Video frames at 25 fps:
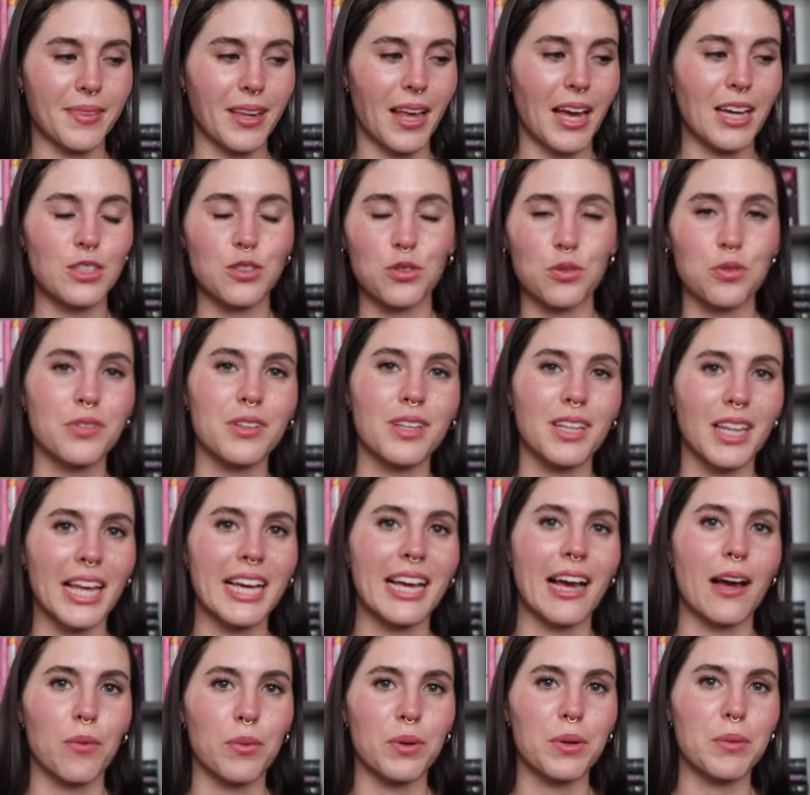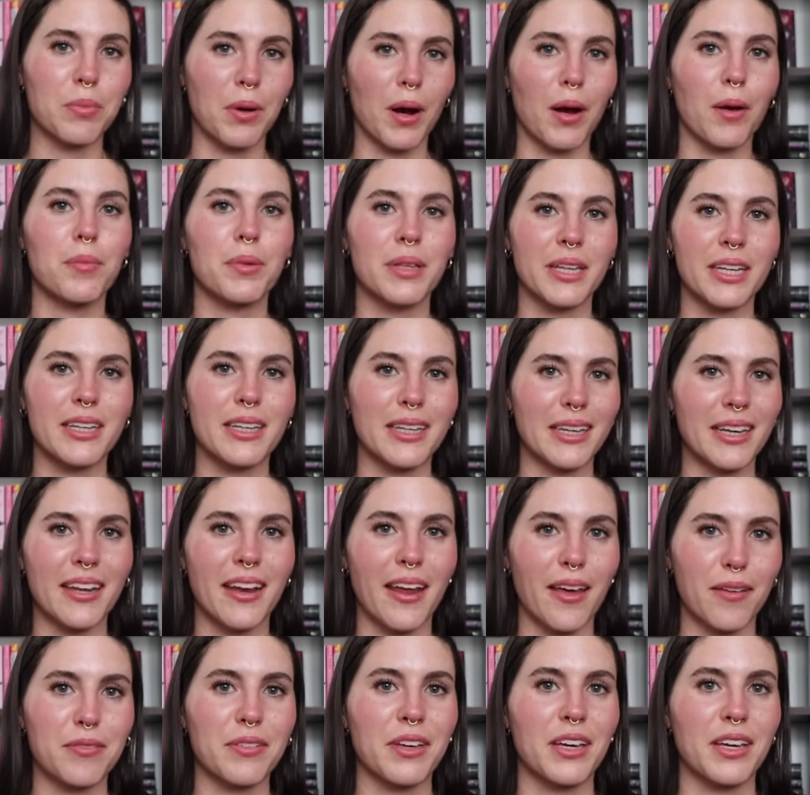I do feel like I will probably
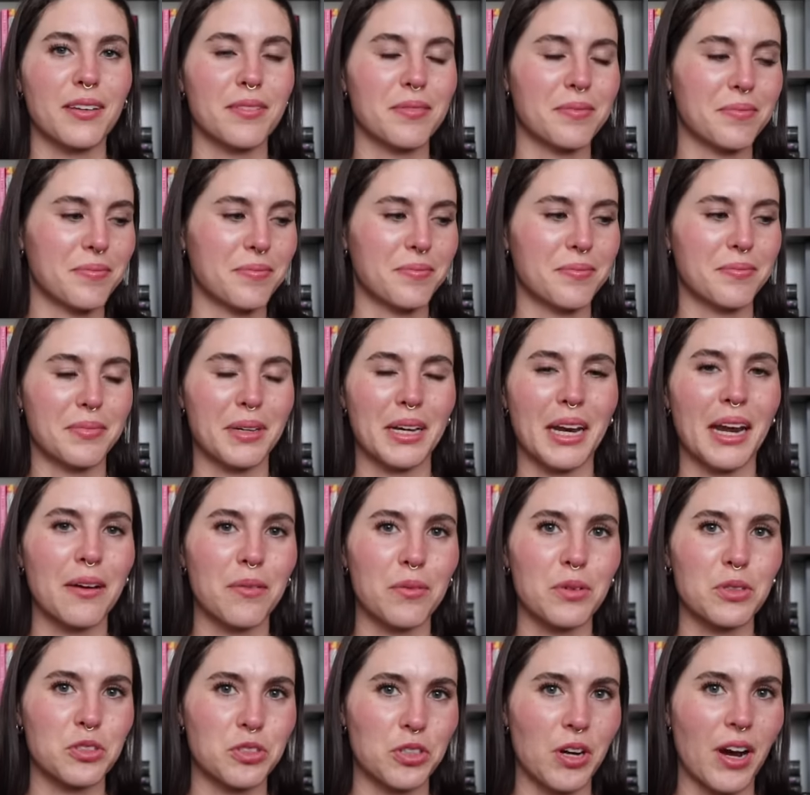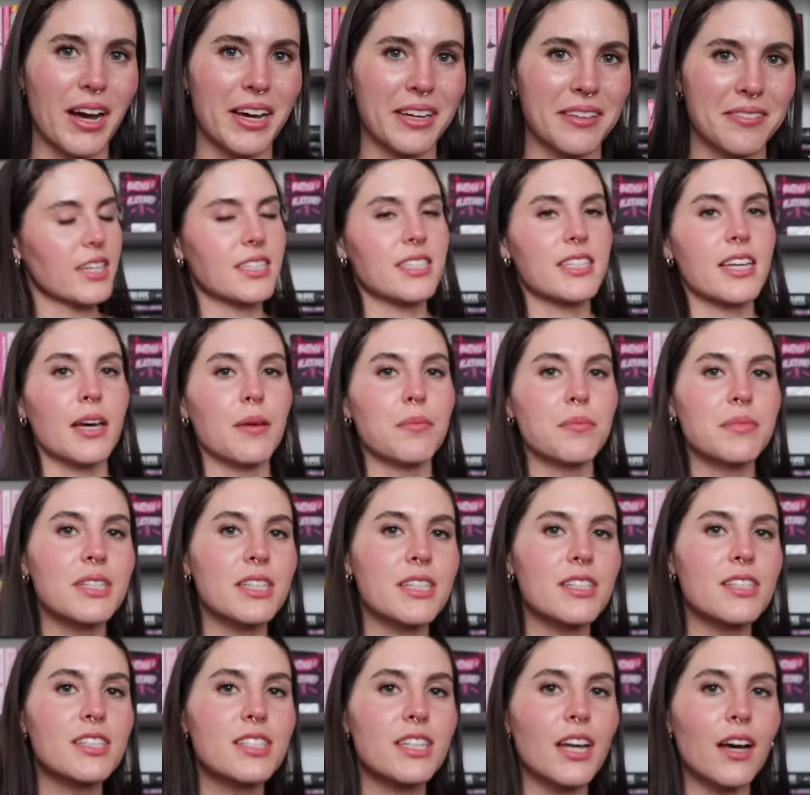DNF it, but I will try. A
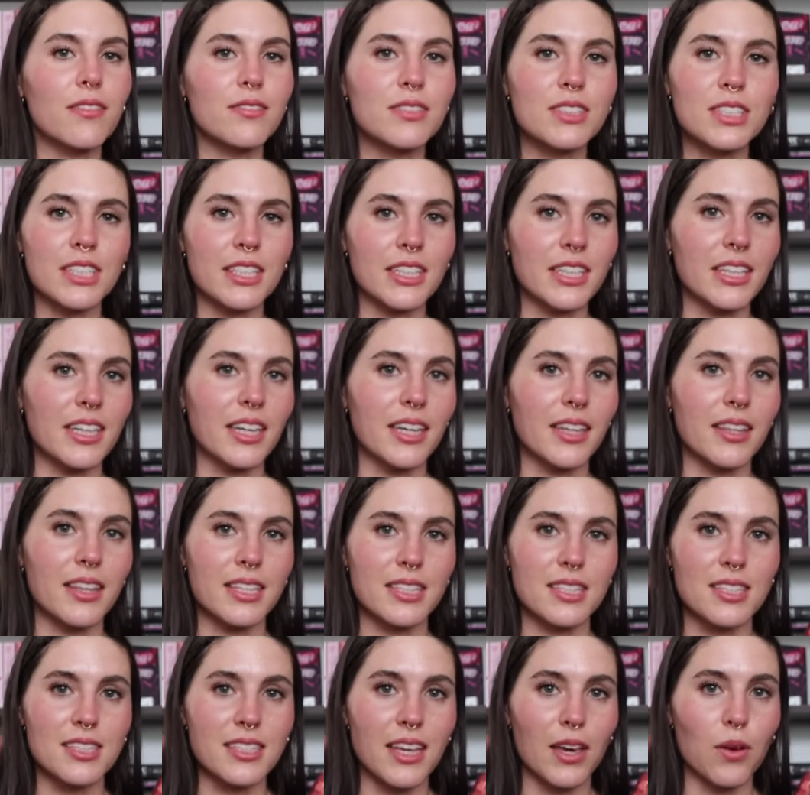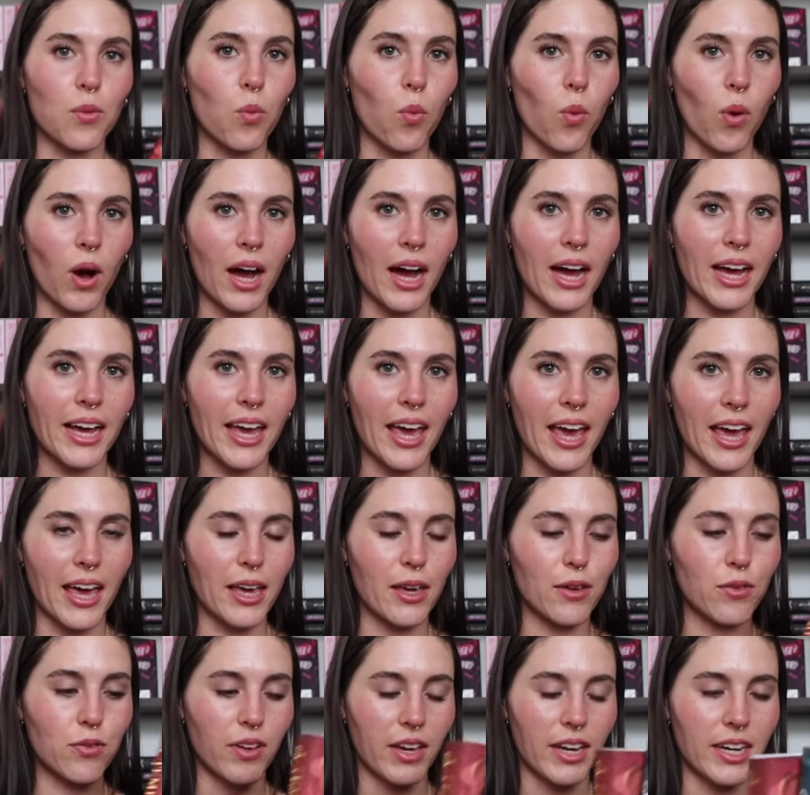Tempest of Tea. This is a
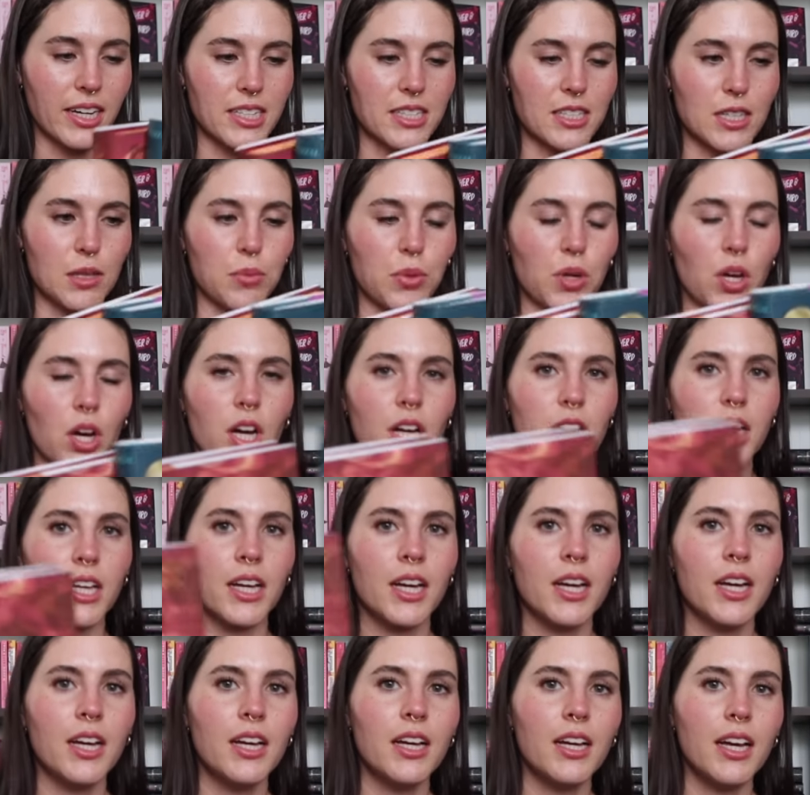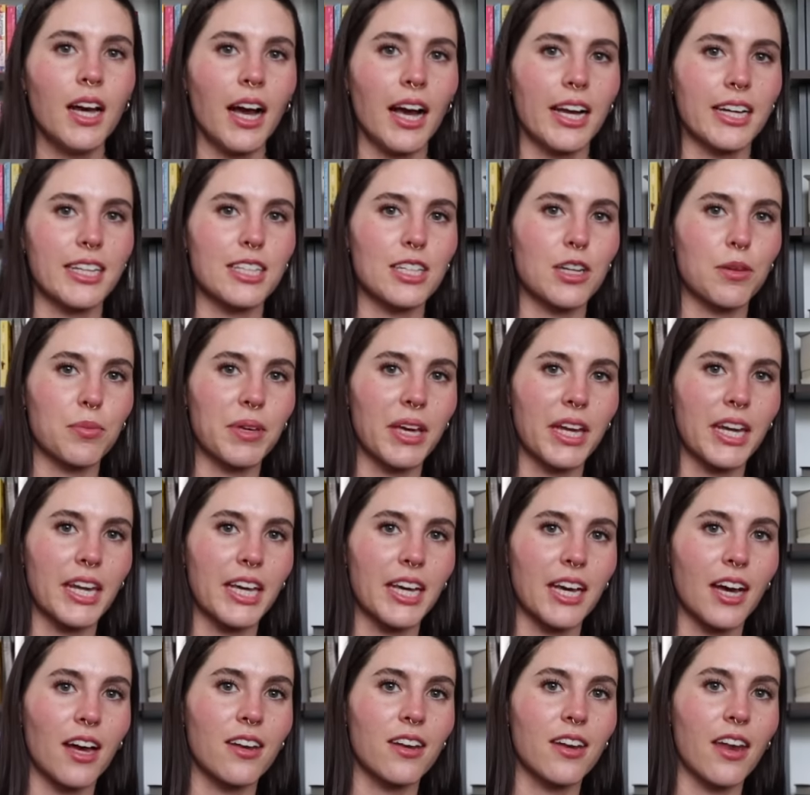YA fantasy book. I ended up
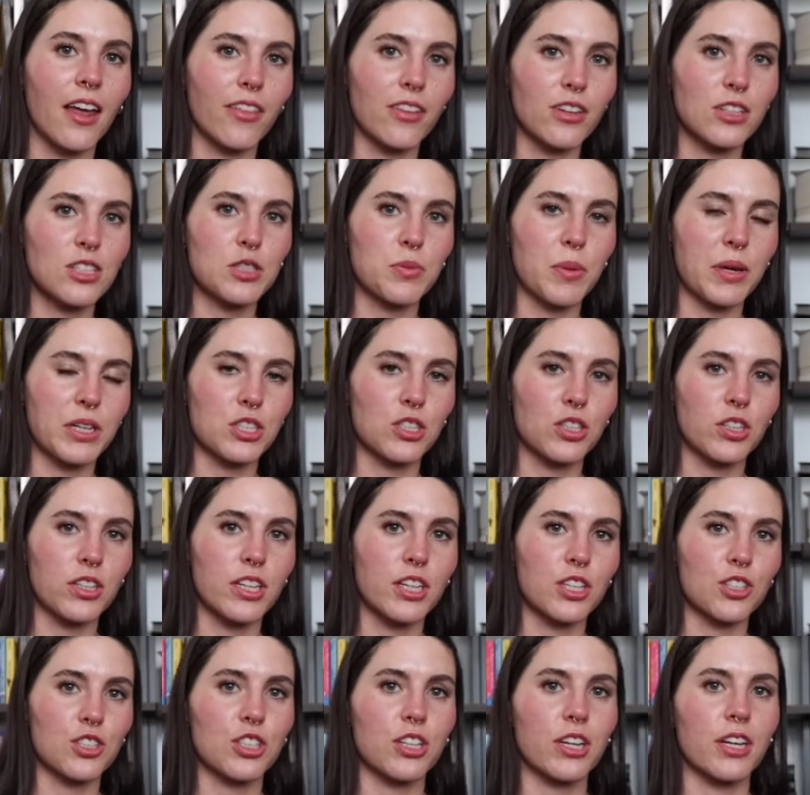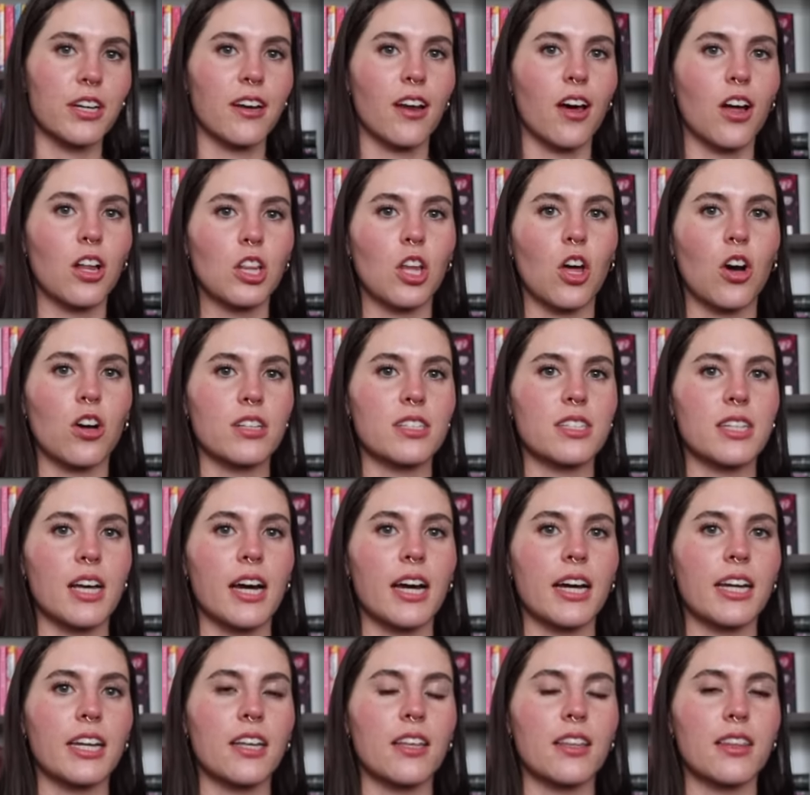getting another special edition
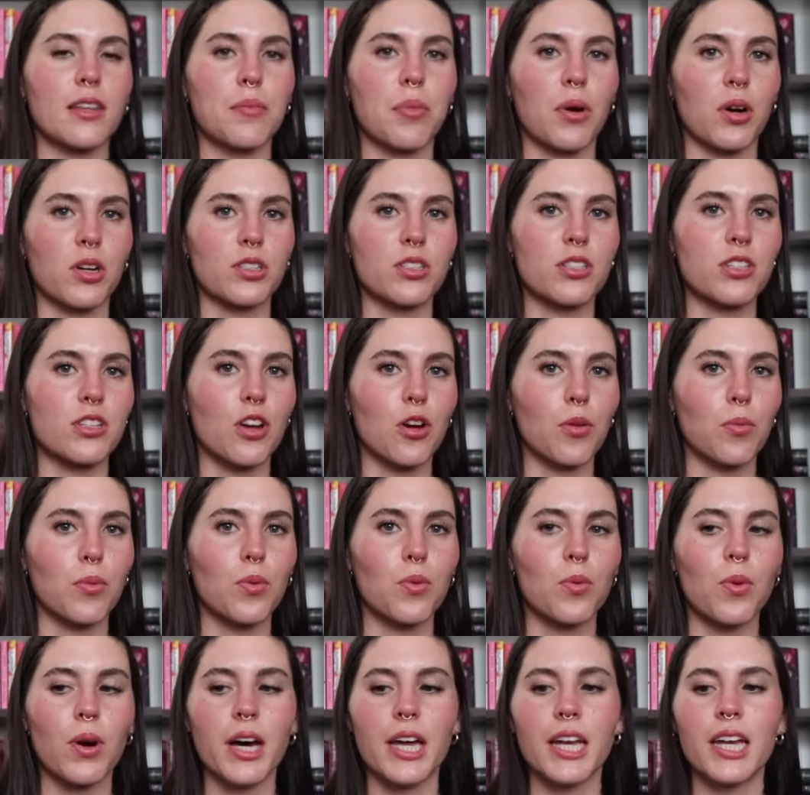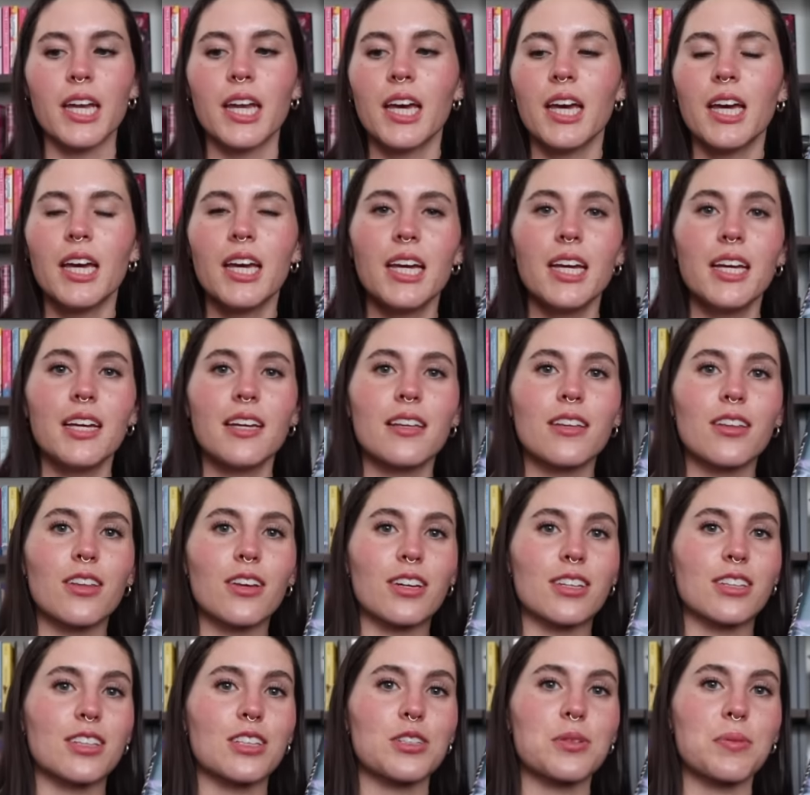alongside the Barnes & Noble one.
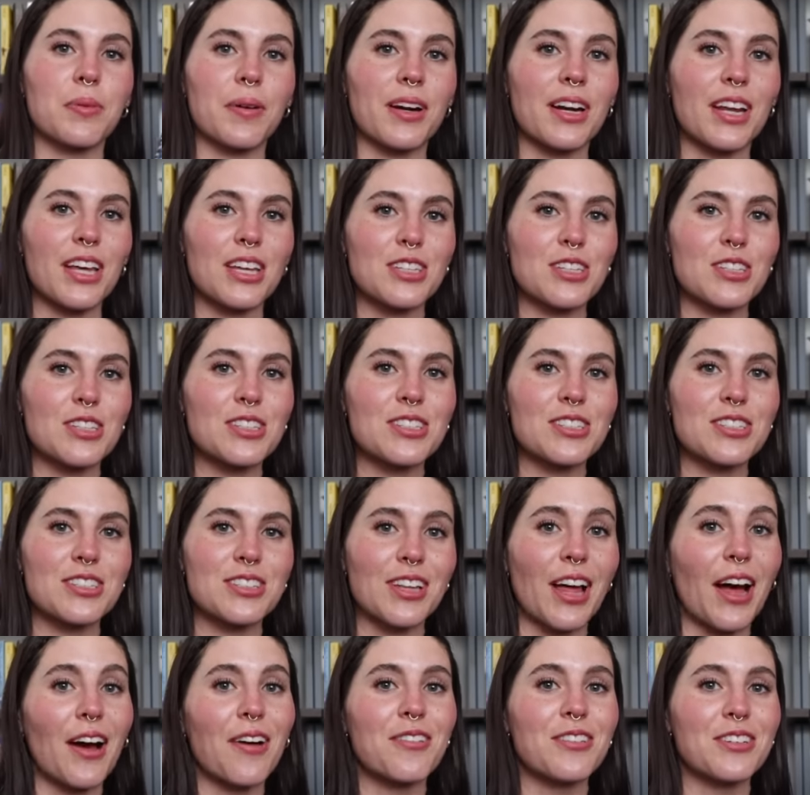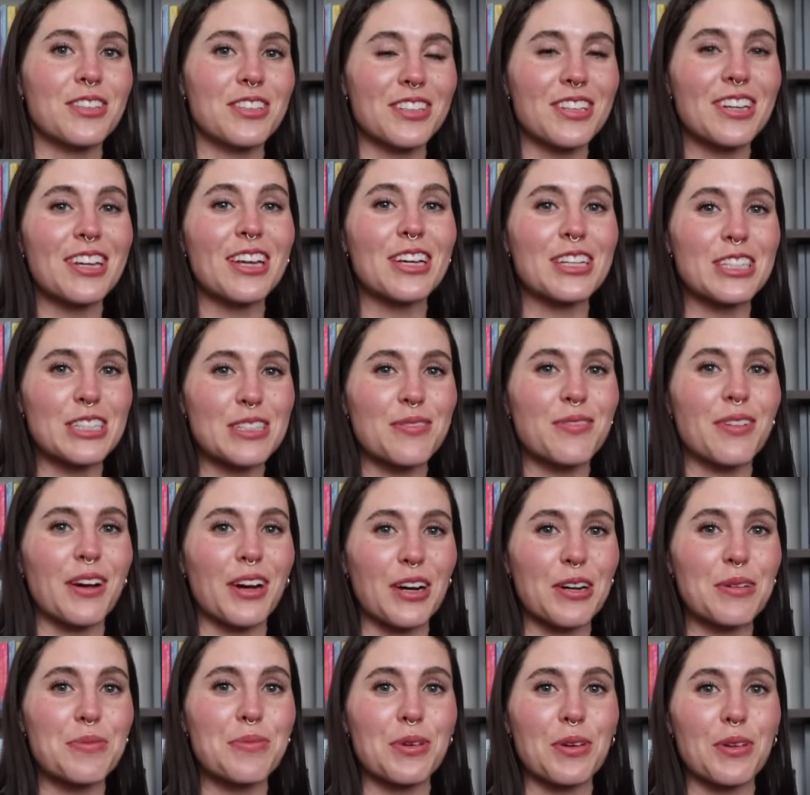Look at the frayed edges, that one. It's
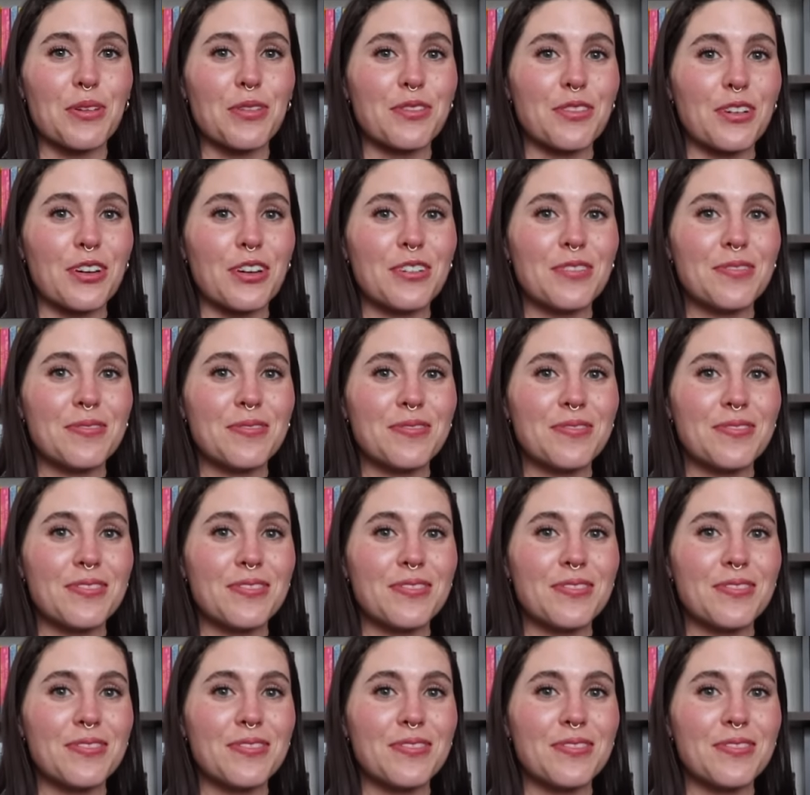very beautiful.